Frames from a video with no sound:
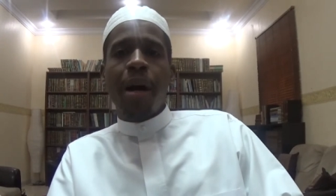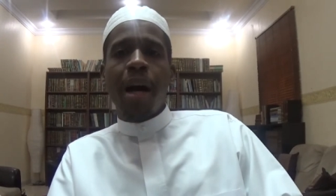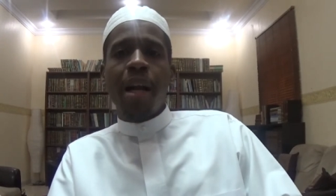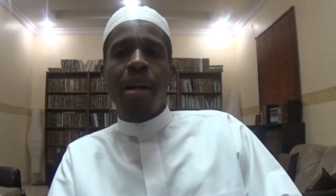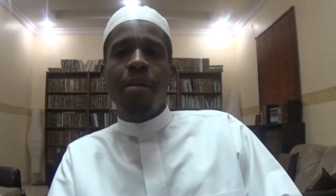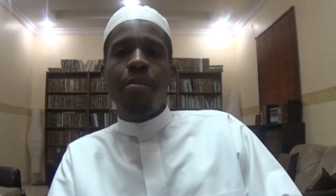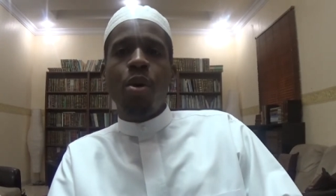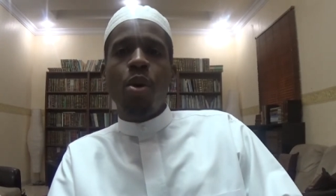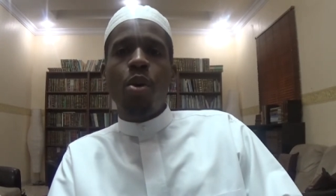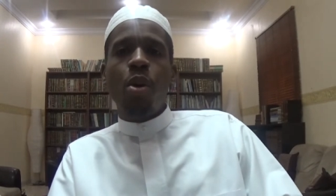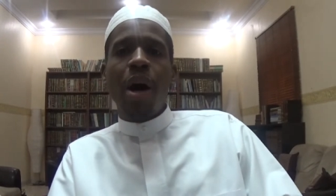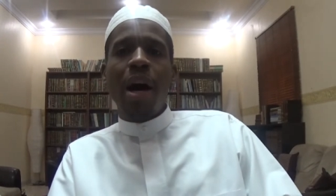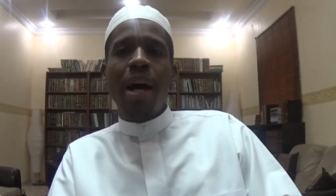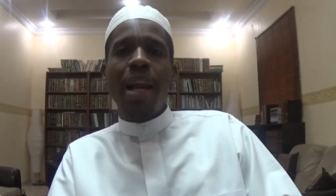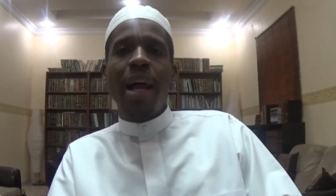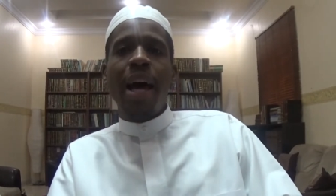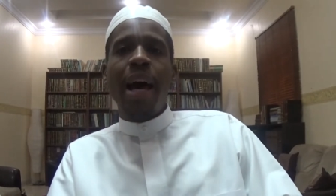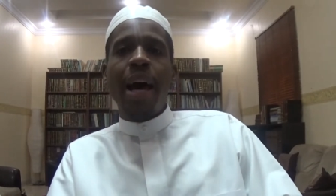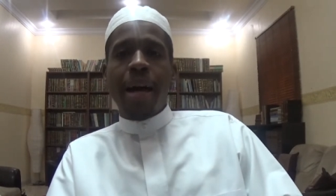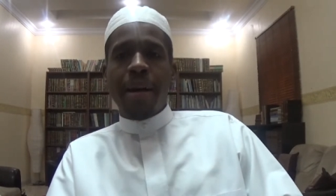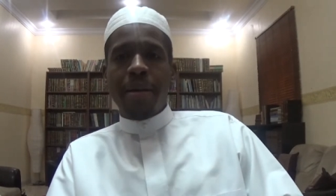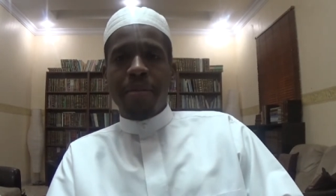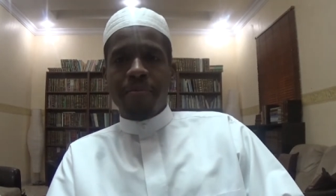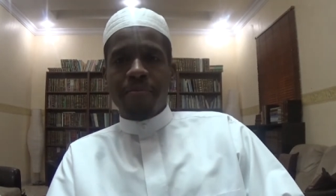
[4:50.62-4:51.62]

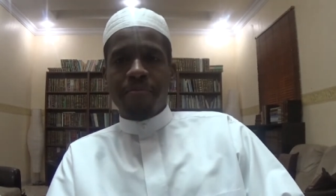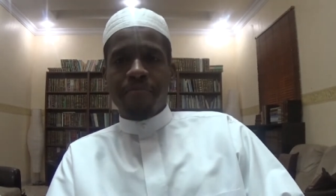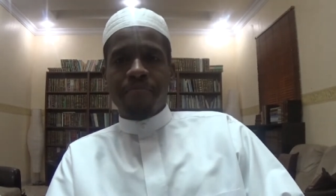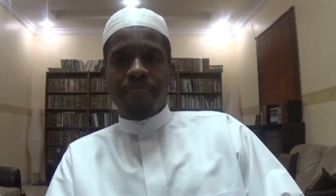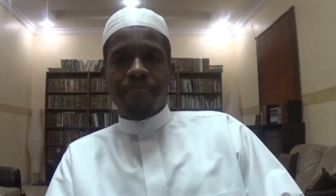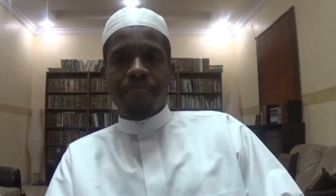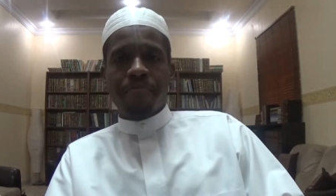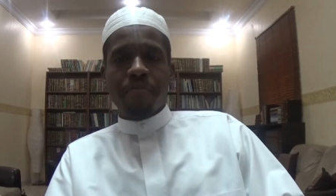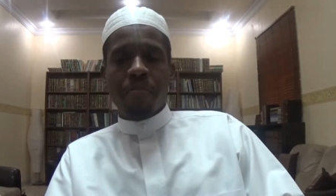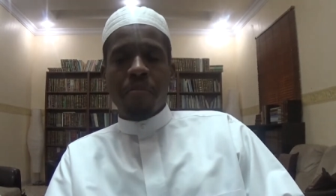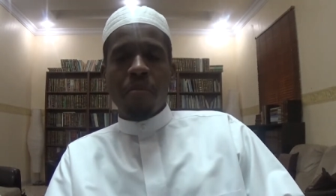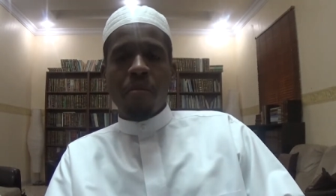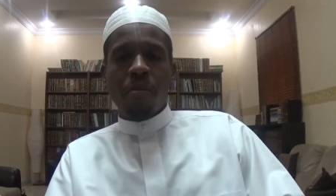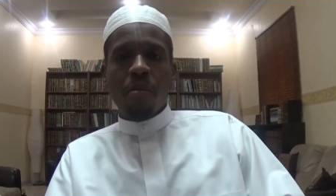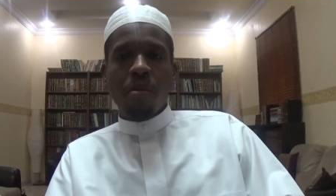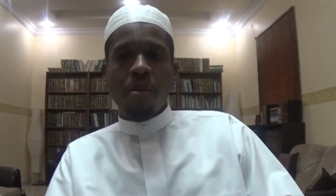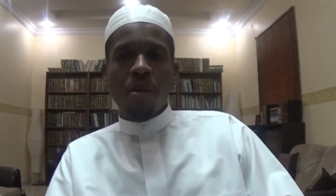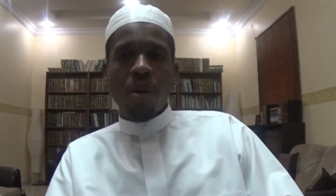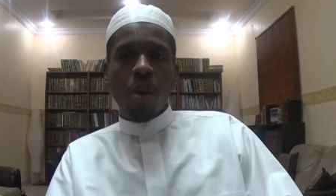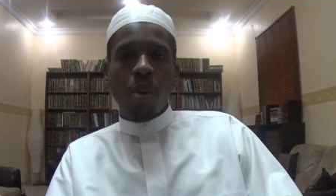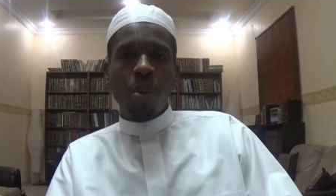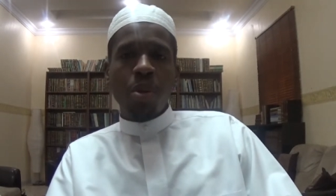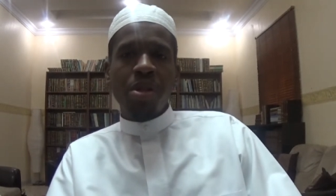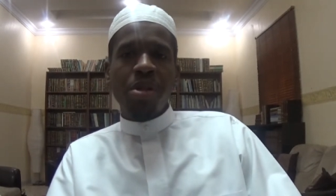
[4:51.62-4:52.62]
al-muwala,
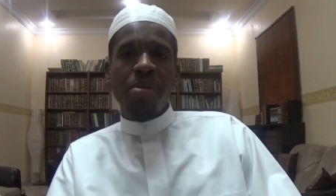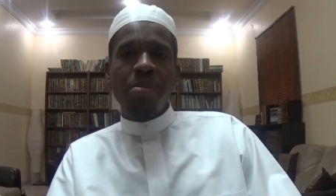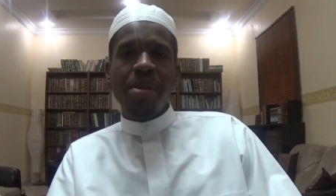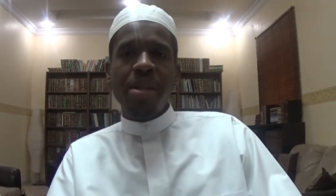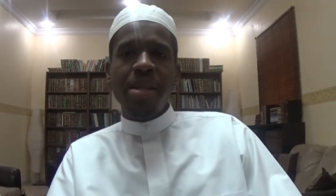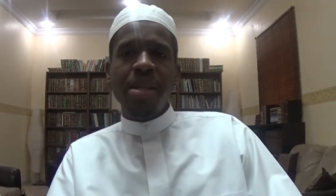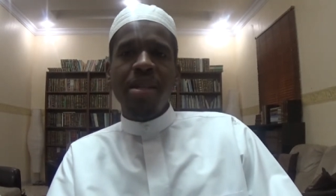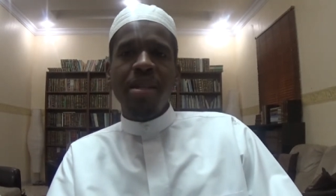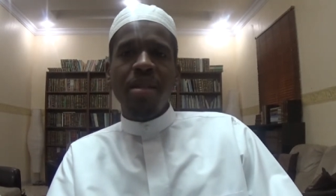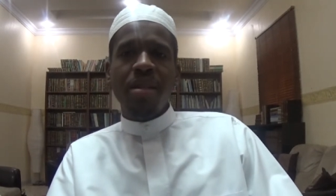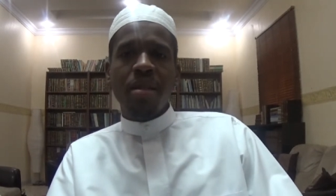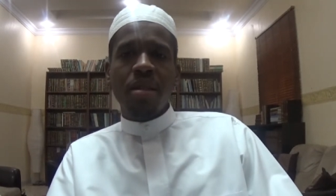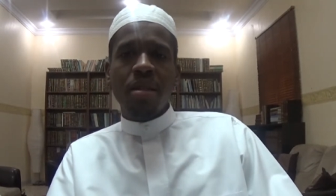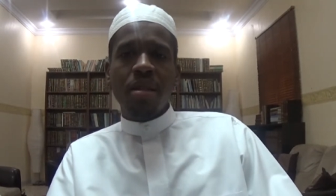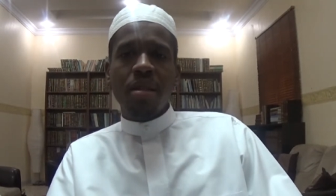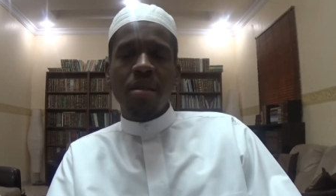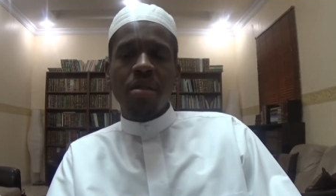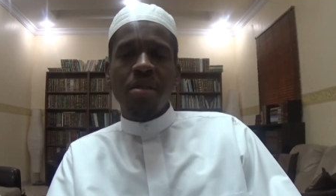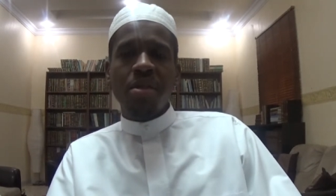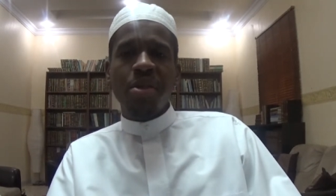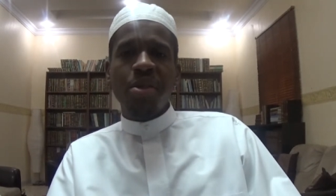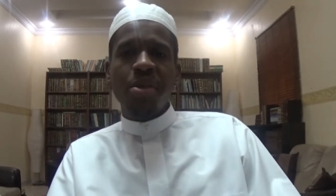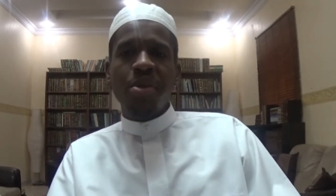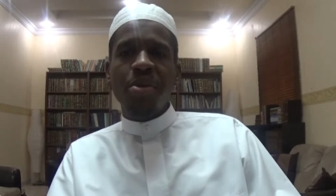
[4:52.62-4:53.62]
which means
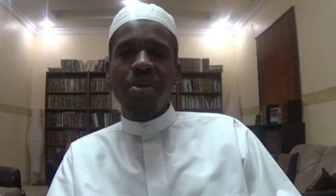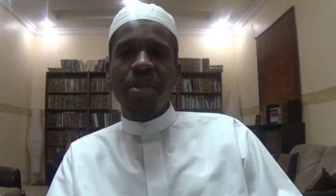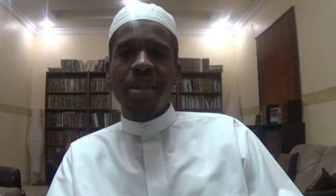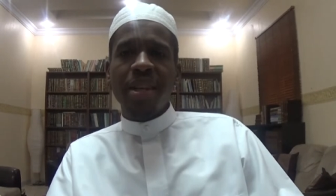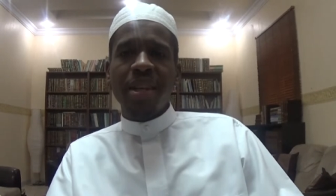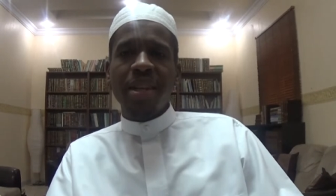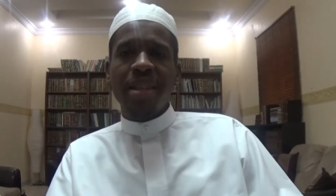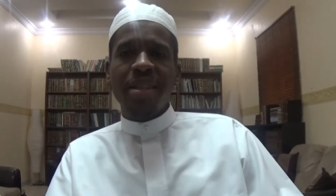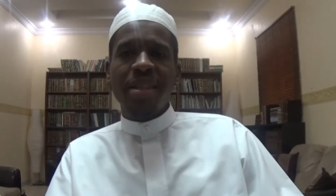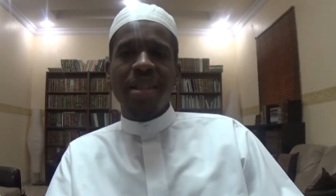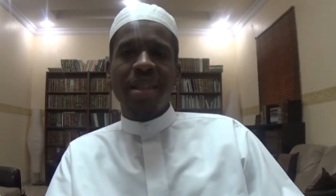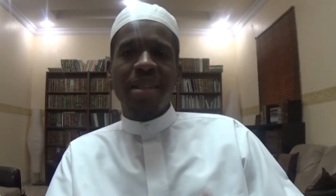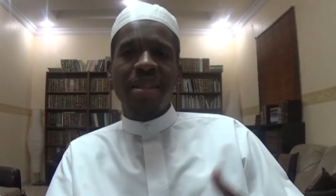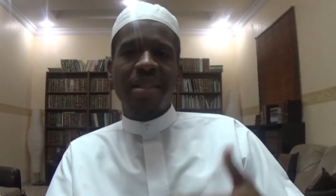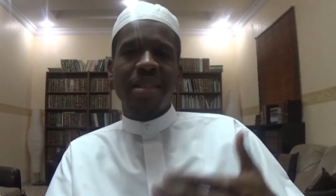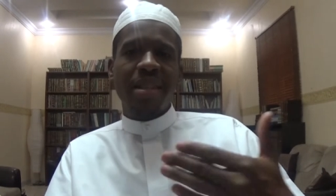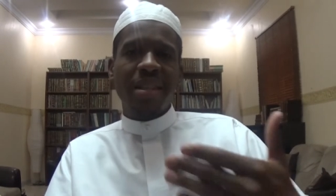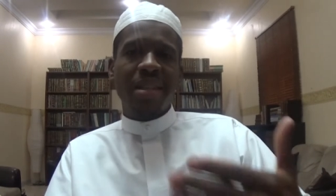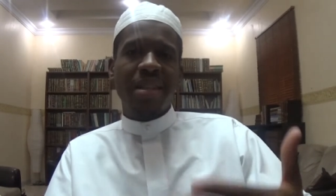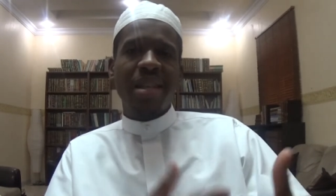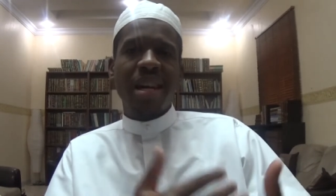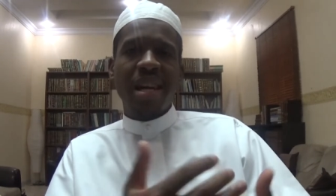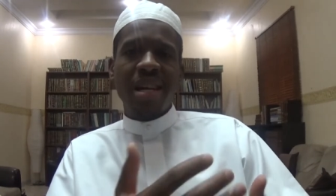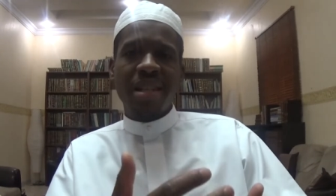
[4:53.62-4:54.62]
to do things in
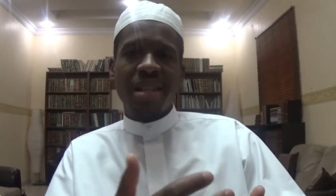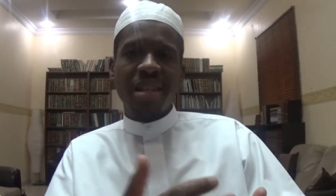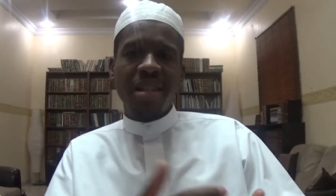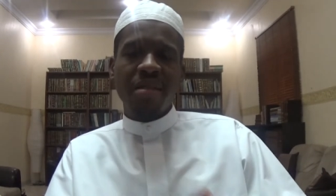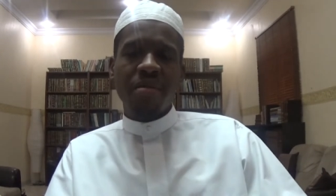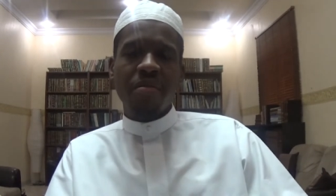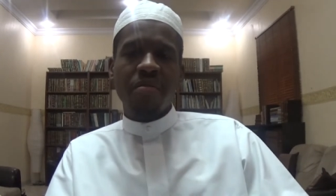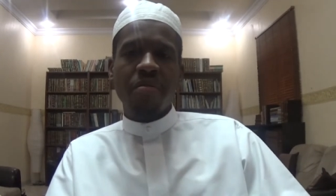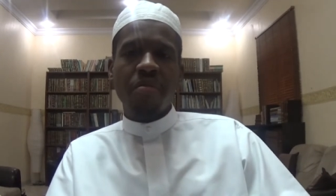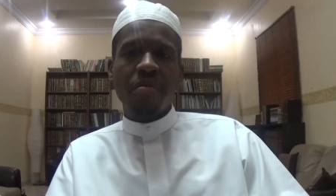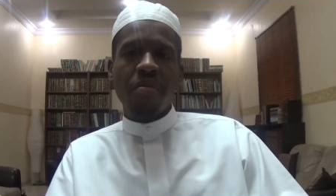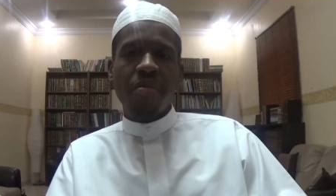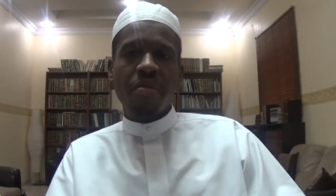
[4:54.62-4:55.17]
succession,